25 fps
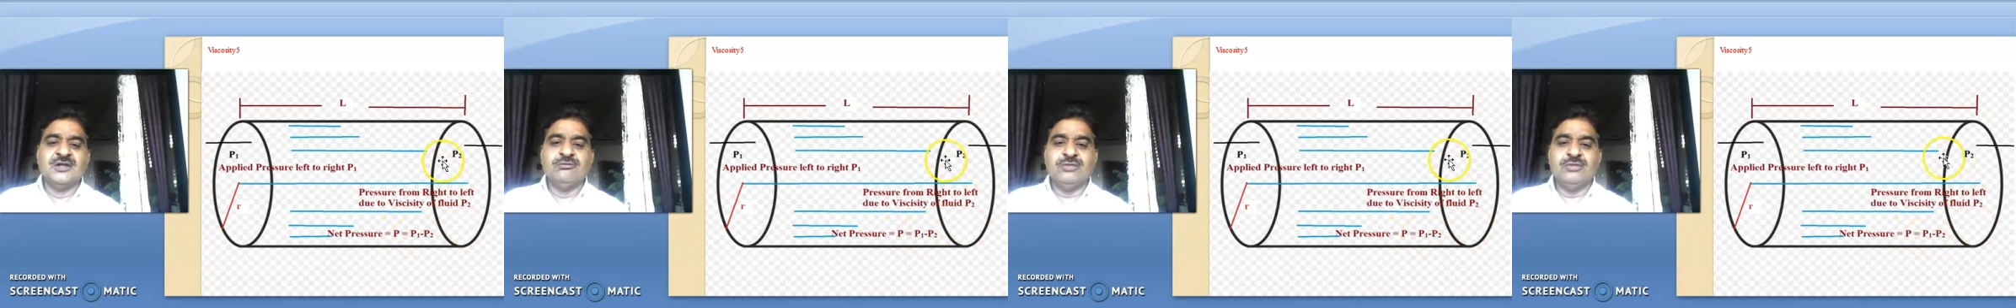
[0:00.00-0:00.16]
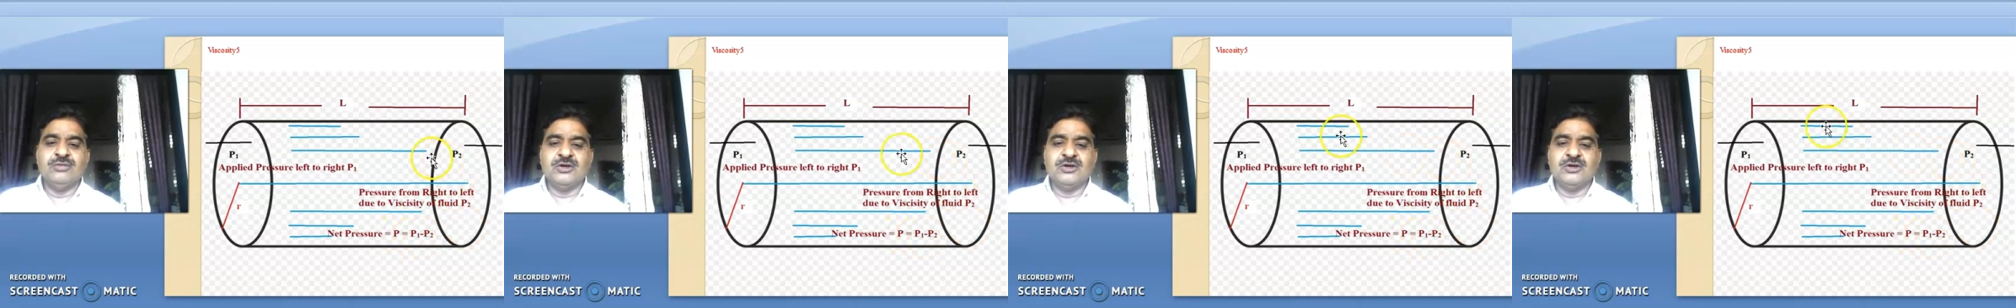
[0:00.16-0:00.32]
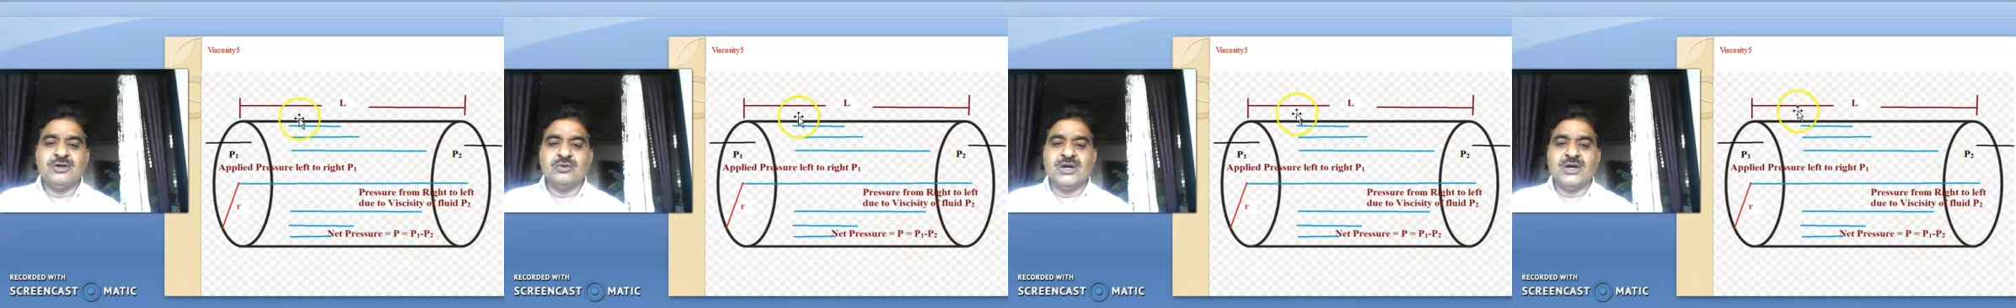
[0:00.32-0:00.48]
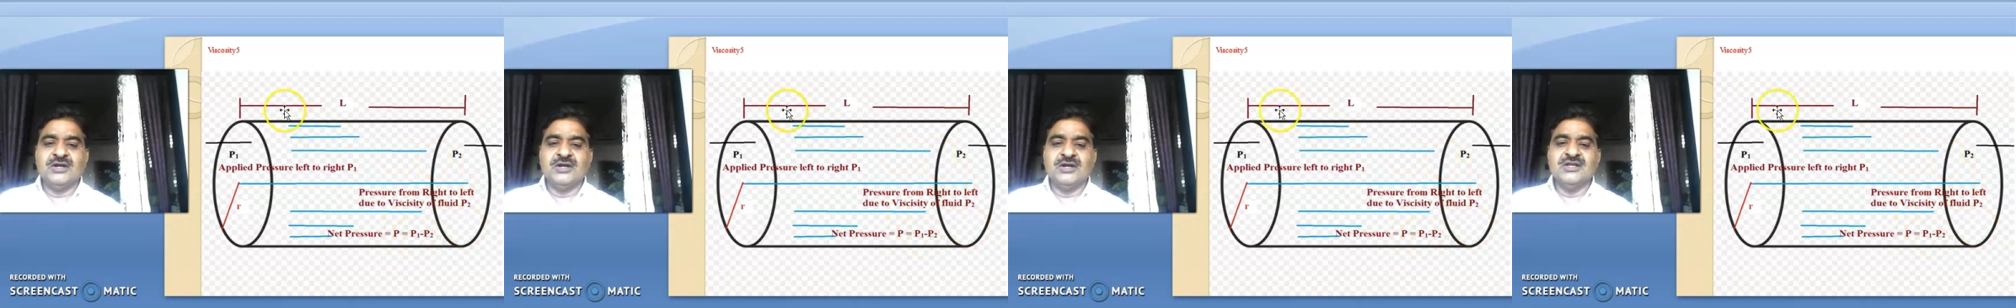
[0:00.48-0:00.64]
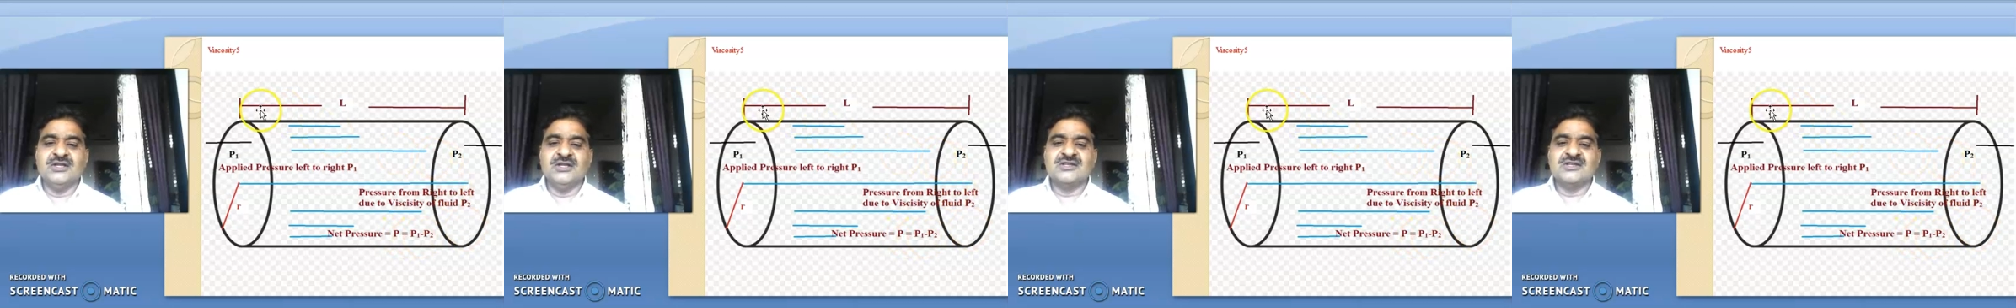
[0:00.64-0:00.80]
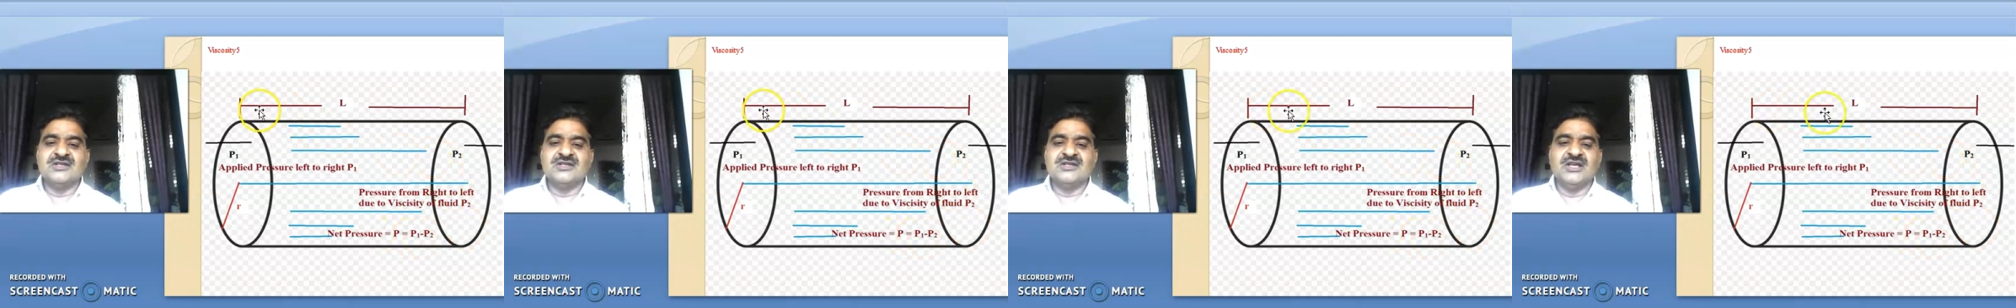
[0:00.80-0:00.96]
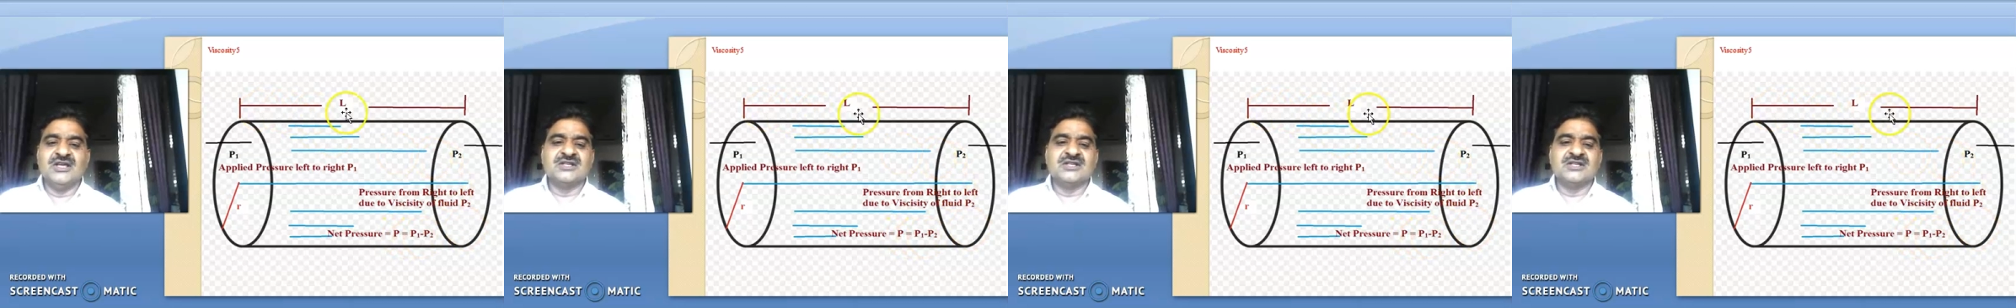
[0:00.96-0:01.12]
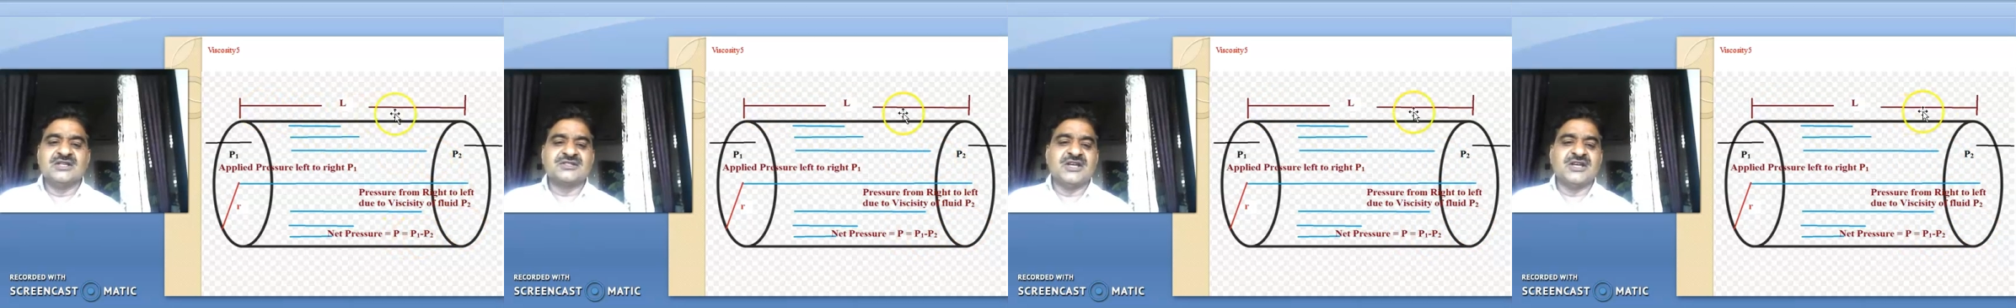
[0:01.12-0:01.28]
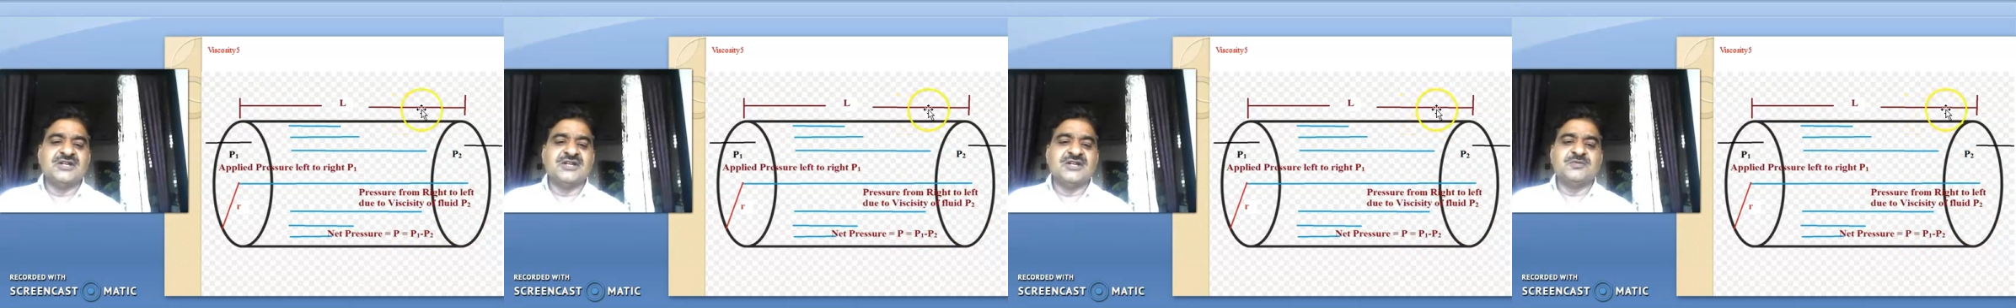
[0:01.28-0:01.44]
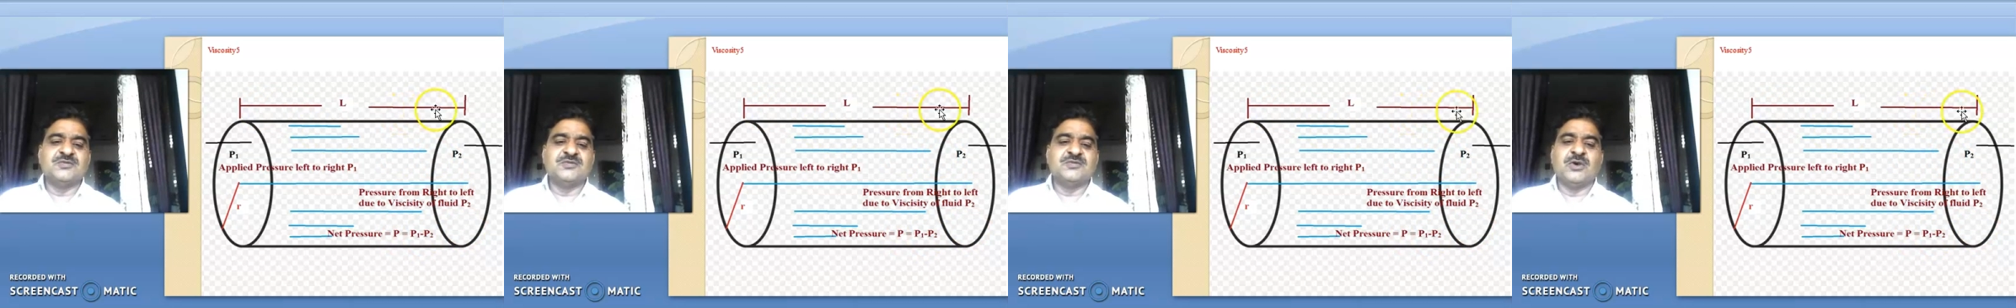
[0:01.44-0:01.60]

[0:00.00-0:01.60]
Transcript: P2, and this L stands